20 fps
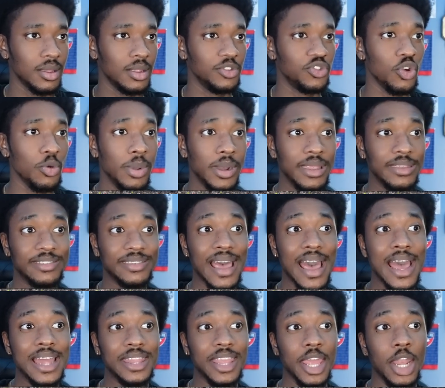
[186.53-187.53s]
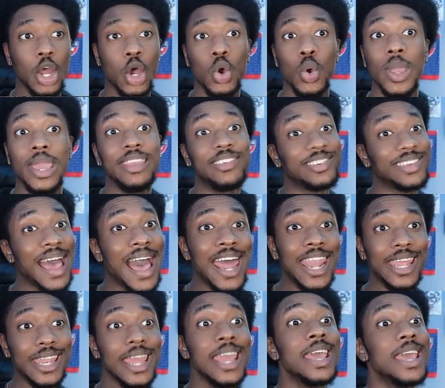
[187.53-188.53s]
Dribbled inside that hole. He shot
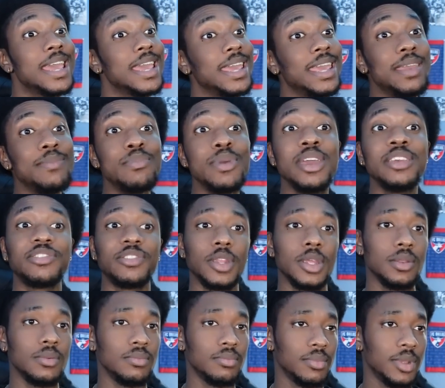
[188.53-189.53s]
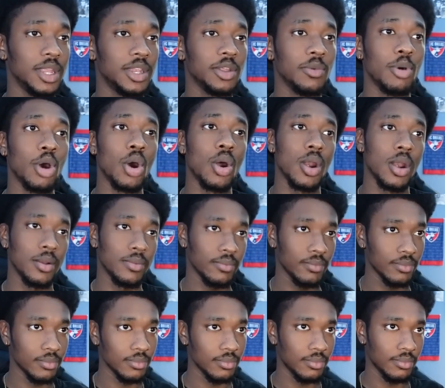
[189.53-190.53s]
it, and he missed it. Hit the bar.
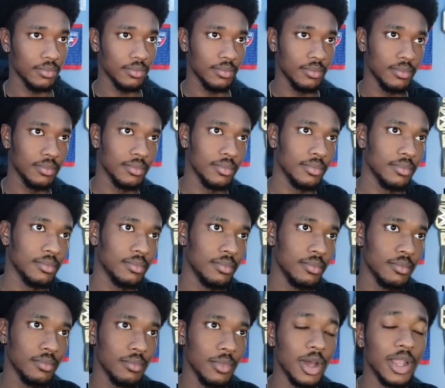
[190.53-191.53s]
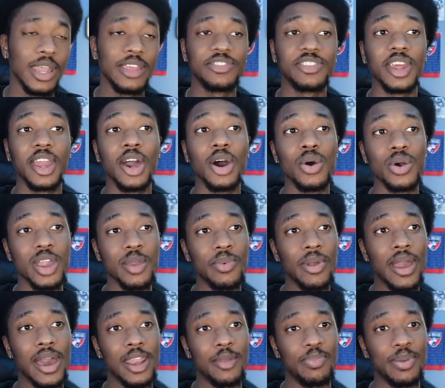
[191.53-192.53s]
Unless the goalkeeper
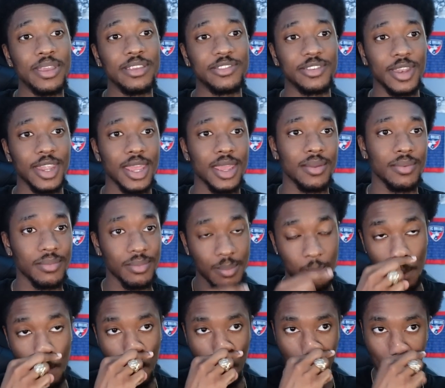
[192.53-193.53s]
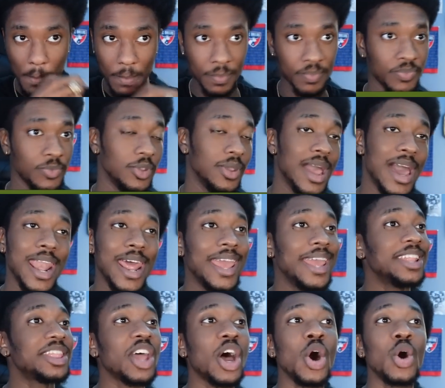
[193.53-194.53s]
got a piece of that. You got to
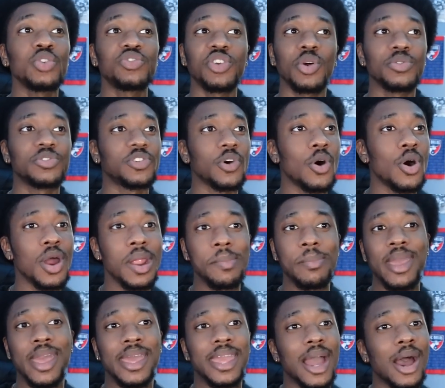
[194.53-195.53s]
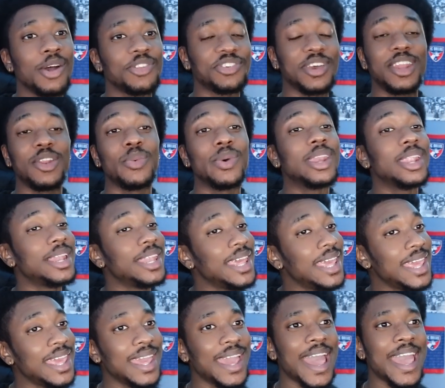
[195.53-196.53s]
hit those, Trossard, man. Y'all trying to win the
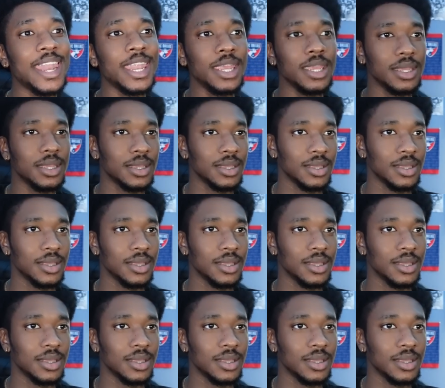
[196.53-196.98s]
league, ain't it?